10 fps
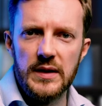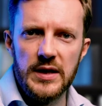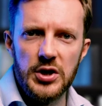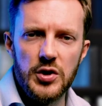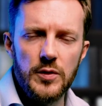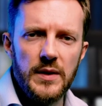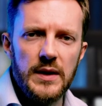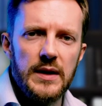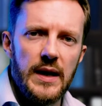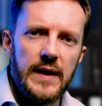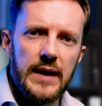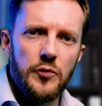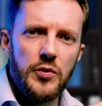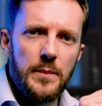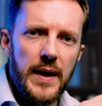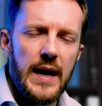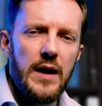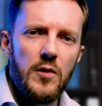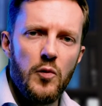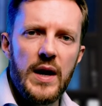the tissue, and then repair
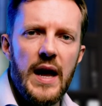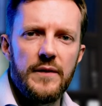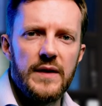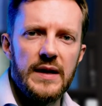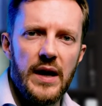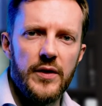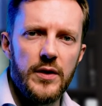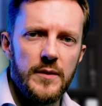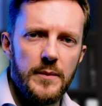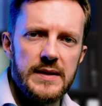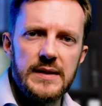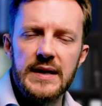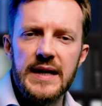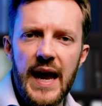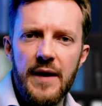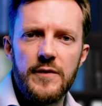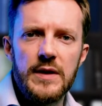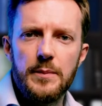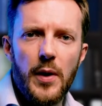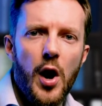one after another, basically
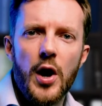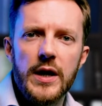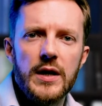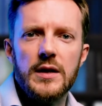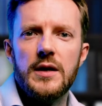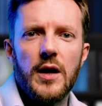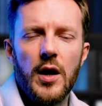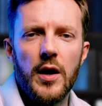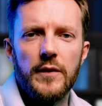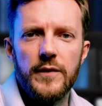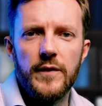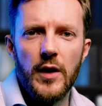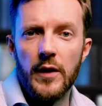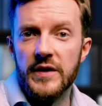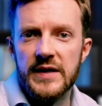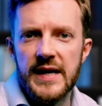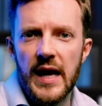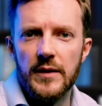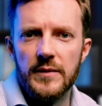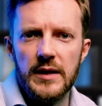every part of, of the
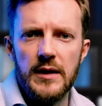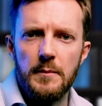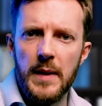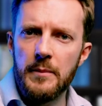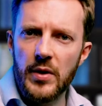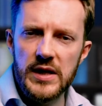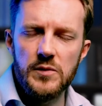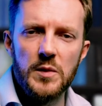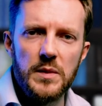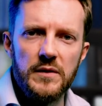cell. Membranes would be